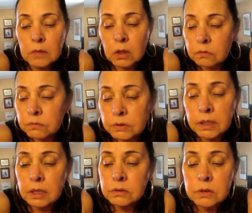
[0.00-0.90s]

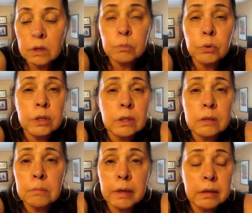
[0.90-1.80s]
hopefully I'll start
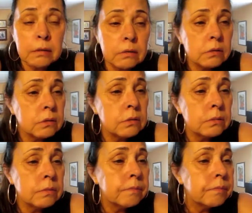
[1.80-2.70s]
breathing better
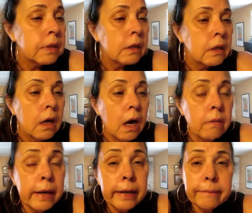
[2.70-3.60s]
soon.
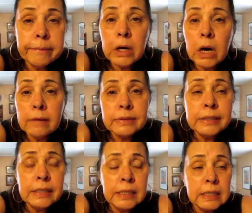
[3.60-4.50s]
Well, we're off to
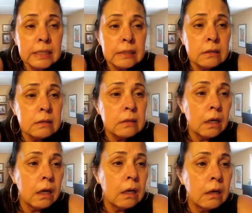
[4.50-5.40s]
the kids.
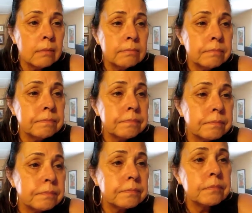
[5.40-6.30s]
Um,
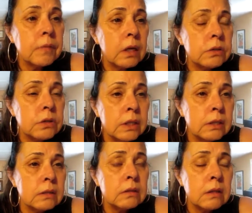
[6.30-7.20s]
I was
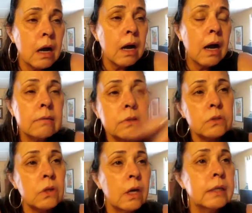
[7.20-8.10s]
trying to stop, I was
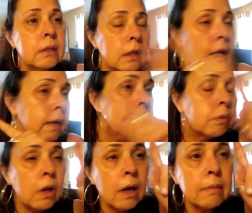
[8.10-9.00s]
trying to like
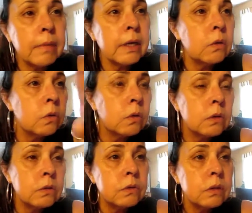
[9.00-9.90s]
plot my
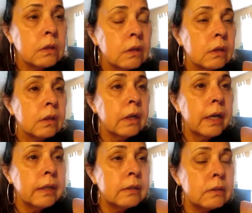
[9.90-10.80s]
course
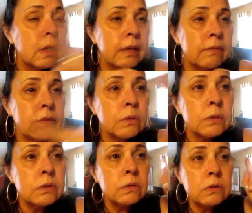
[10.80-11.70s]
and decide if there
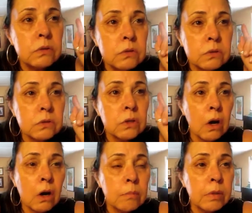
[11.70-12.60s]
was a
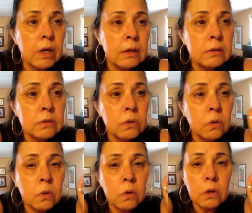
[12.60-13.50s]
Starbucks
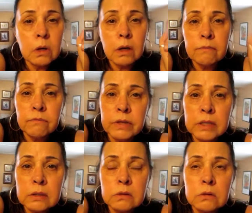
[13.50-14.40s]
or a
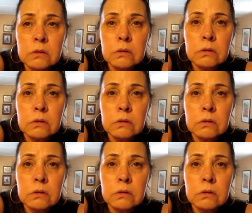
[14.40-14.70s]
Vicks